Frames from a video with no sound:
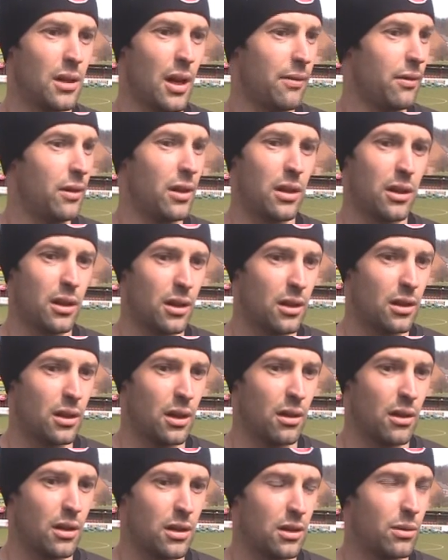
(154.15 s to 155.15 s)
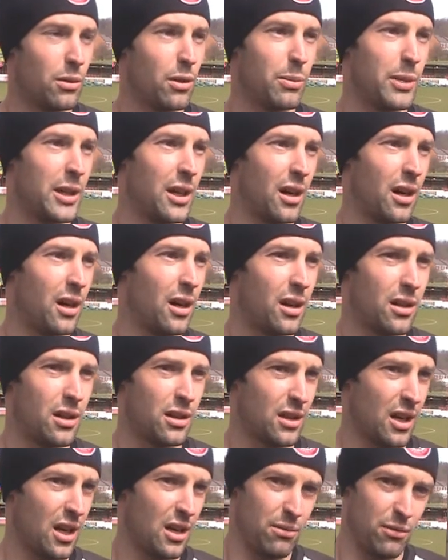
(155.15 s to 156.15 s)
Definitely. I think, you know, this will be our
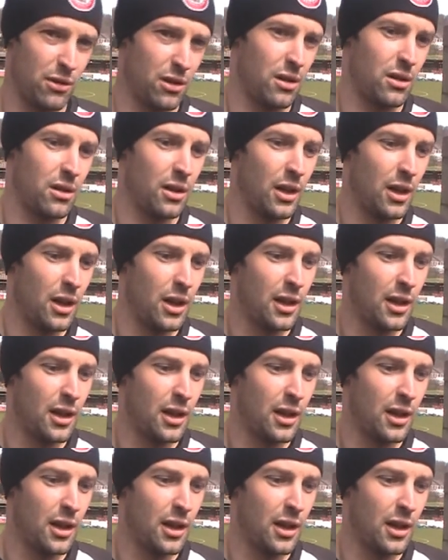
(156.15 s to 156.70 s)
hardest game, and,